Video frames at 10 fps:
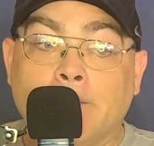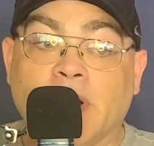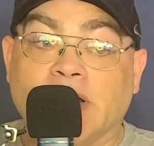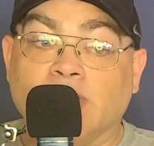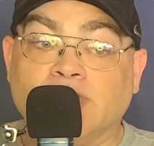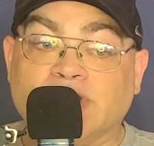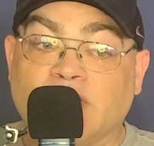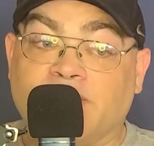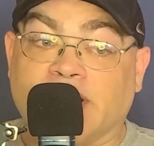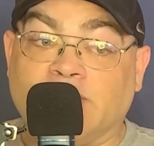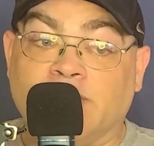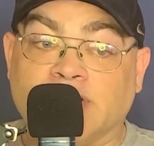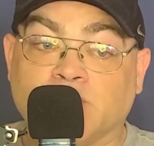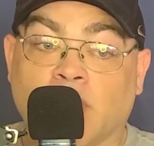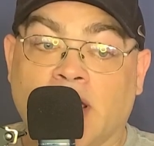but it loses
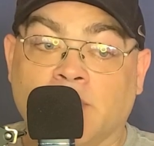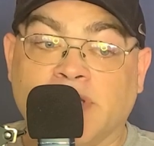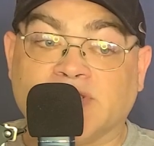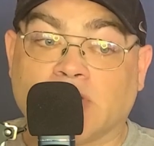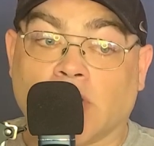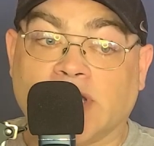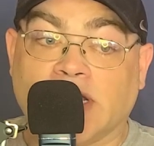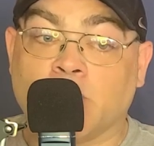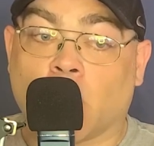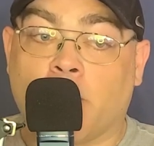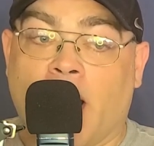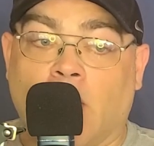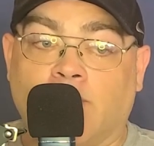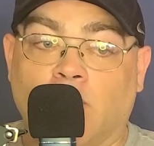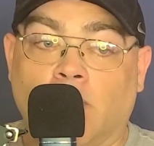effectiveness when enemies start getting more
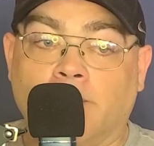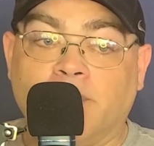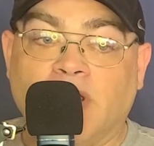powerful.